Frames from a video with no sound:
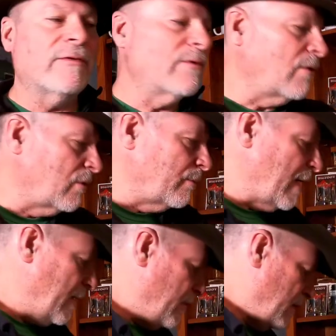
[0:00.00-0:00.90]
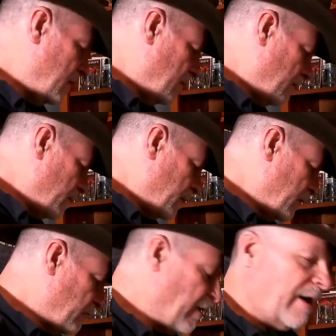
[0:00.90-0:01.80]
or maybe
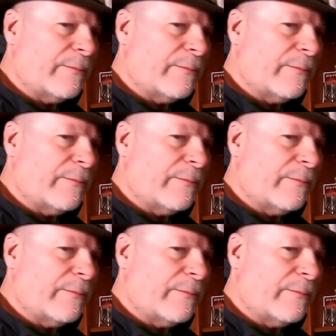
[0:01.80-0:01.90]
the Rare